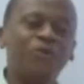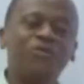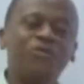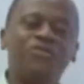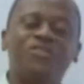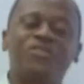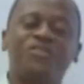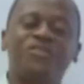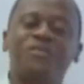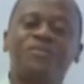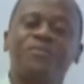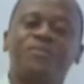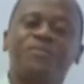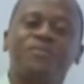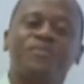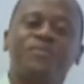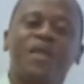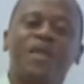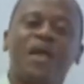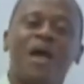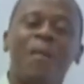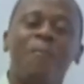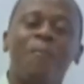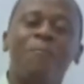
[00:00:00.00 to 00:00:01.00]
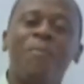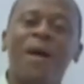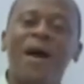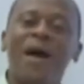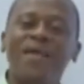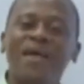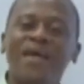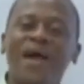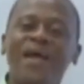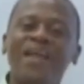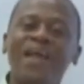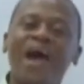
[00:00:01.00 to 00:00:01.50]
out
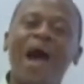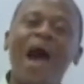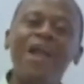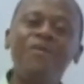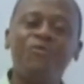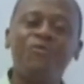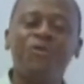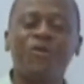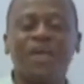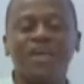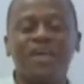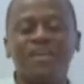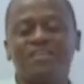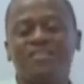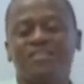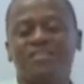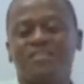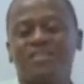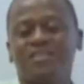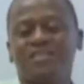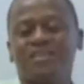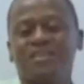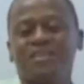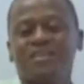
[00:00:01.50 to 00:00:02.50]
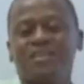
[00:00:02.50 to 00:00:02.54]
by an advocate.